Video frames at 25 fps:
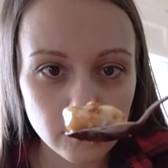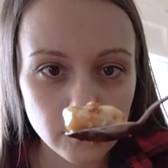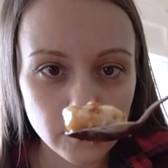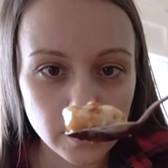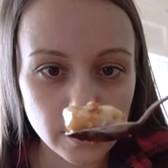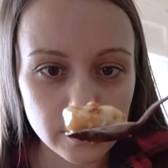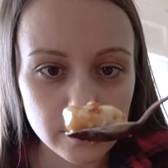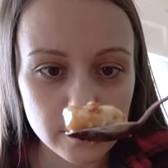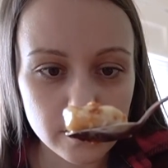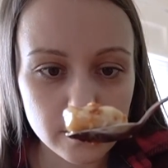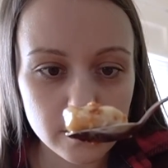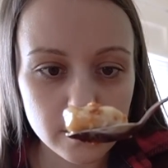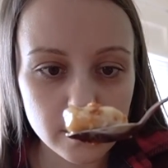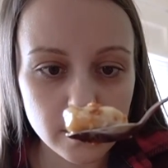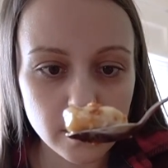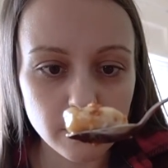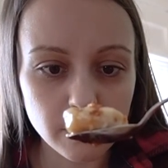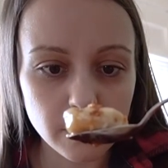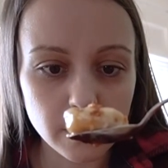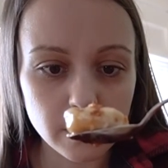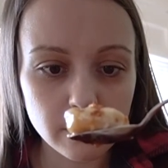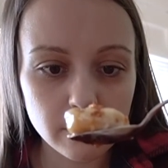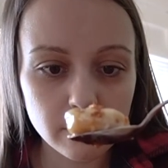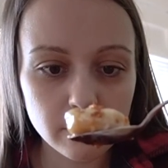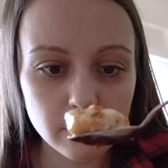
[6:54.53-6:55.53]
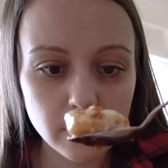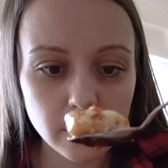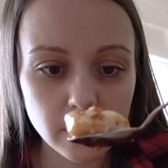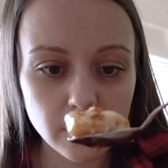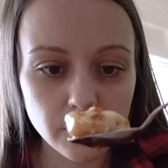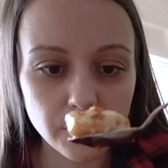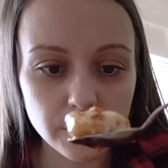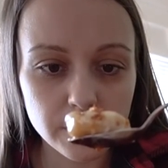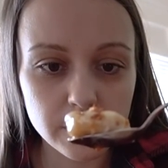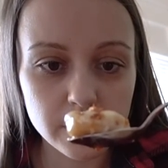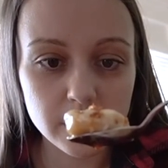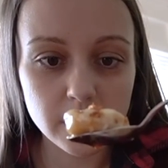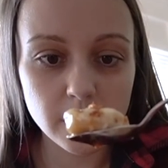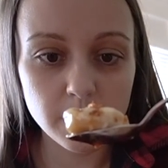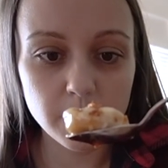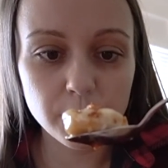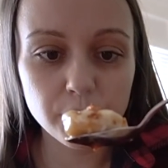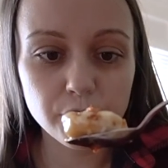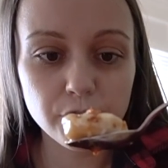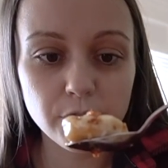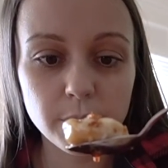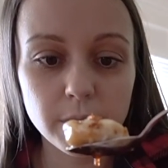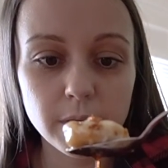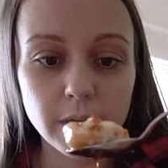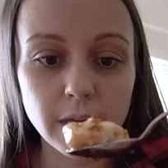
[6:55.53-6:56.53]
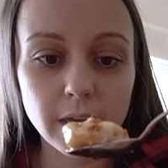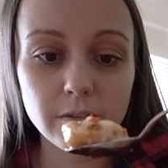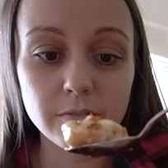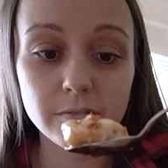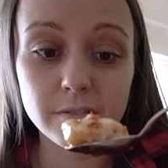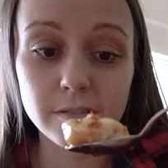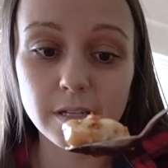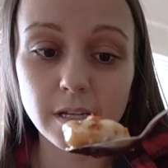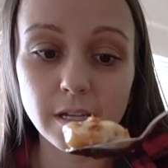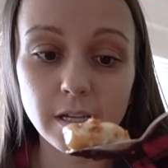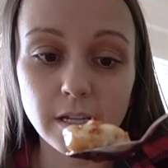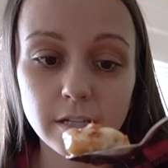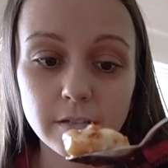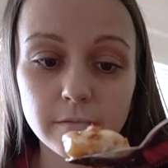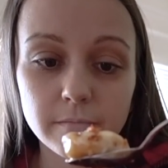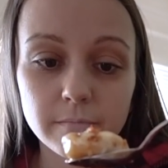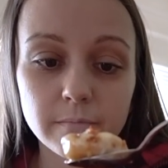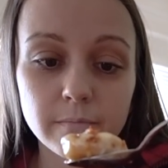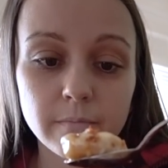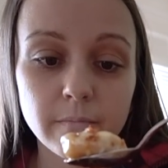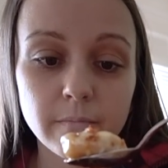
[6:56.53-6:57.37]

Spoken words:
It's steaming. If it's steaming from the outside,